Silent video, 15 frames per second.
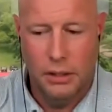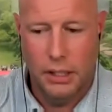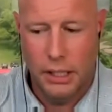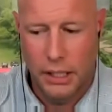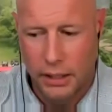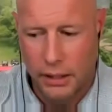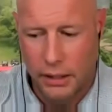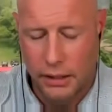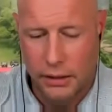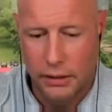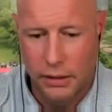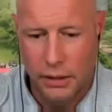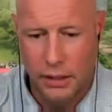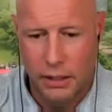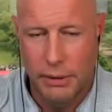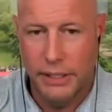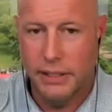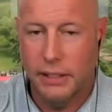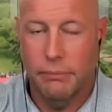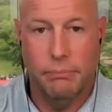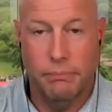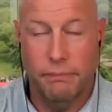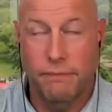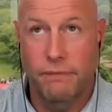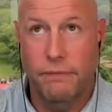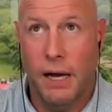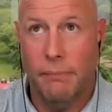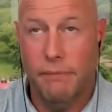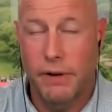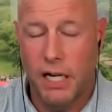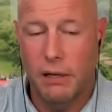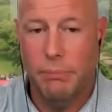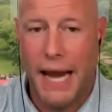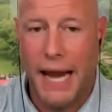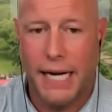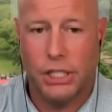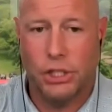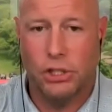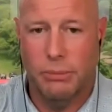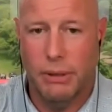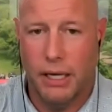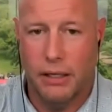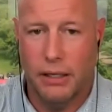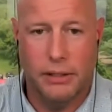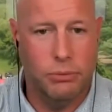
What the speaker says: And I'm very passionate about it.